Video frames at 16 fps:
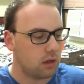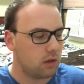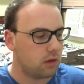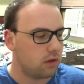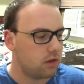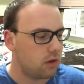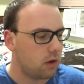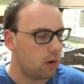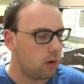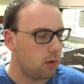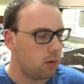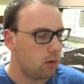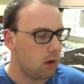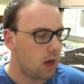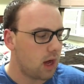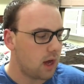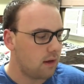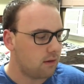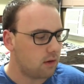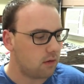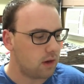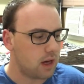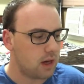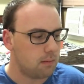So I have to
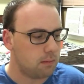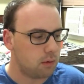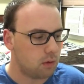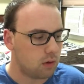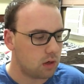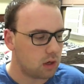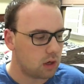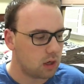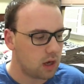read a book